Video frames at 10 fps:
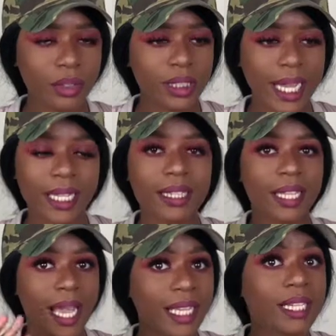like
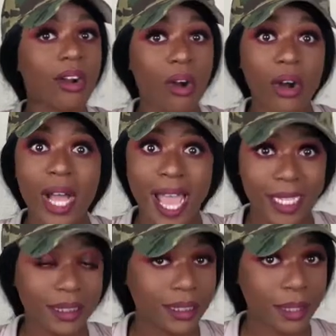that all
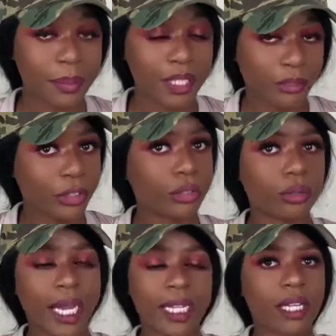adds up. And
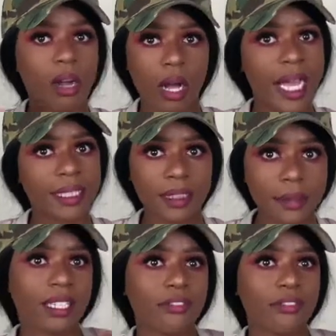food, like it all adds up.